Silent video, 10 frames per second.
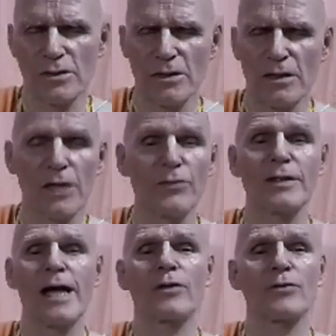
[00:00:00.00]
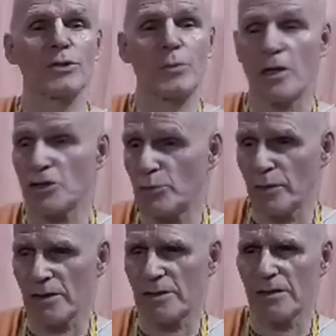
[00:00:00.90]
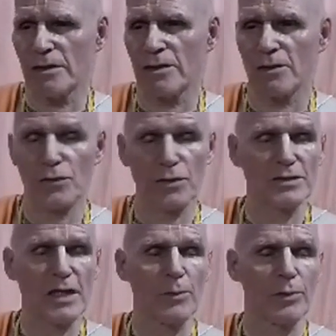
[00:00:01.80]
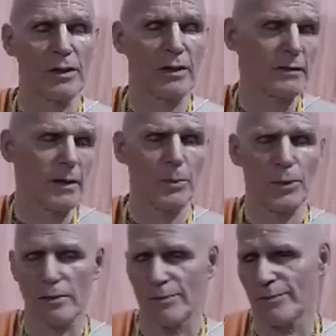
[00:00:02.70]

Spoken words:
given that responsibility, for example, in a temple,